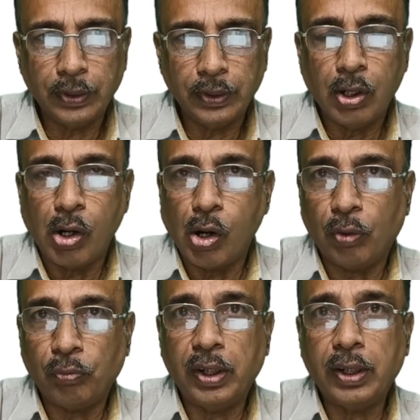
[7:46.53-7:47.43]
Of
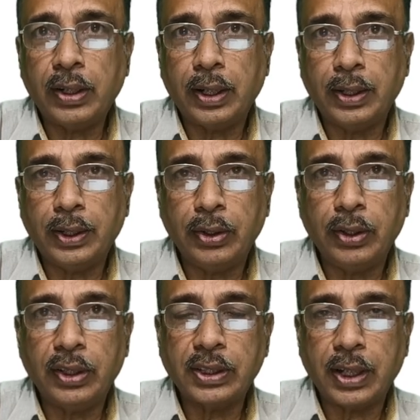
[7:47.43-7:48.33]
the
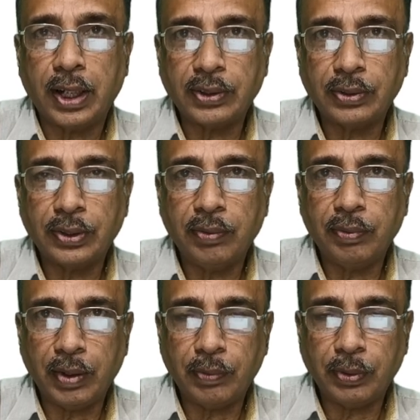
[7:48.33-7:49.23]
continuous class only we
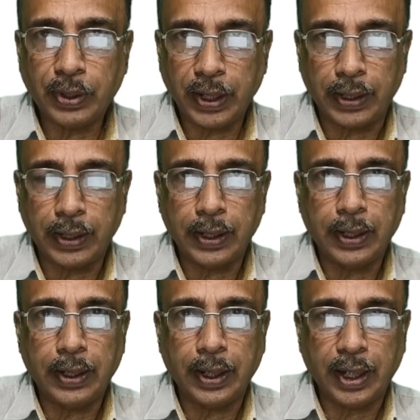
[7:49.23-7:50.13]
have to take
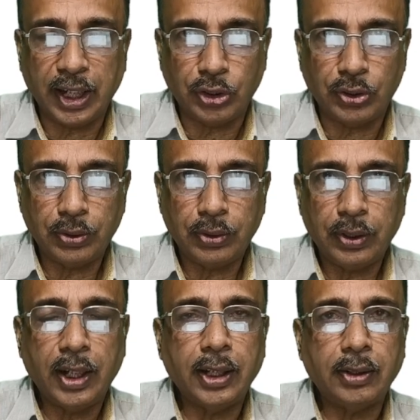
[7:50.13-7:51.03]
H
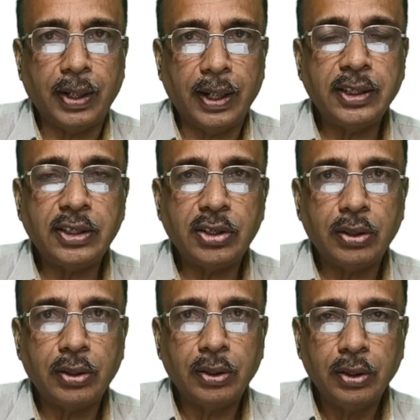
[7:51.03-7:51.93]
as well as
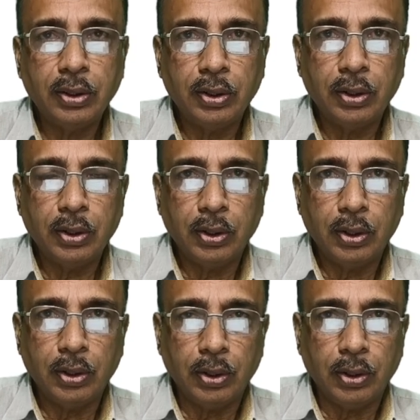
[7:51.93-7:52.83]

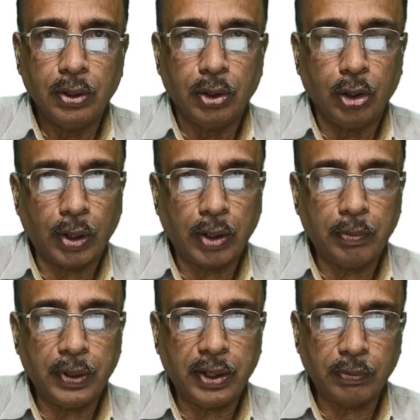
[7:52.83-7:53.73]
lower
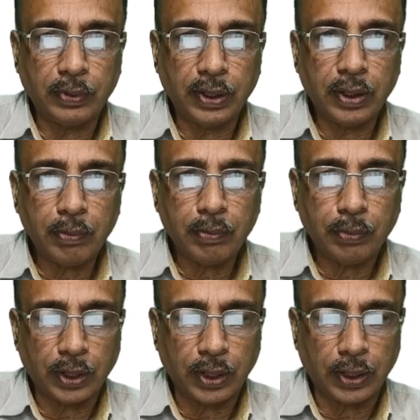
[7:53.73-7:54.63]
limit of the
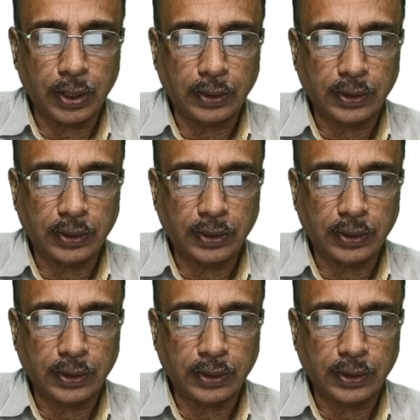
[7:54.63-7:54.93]
model class.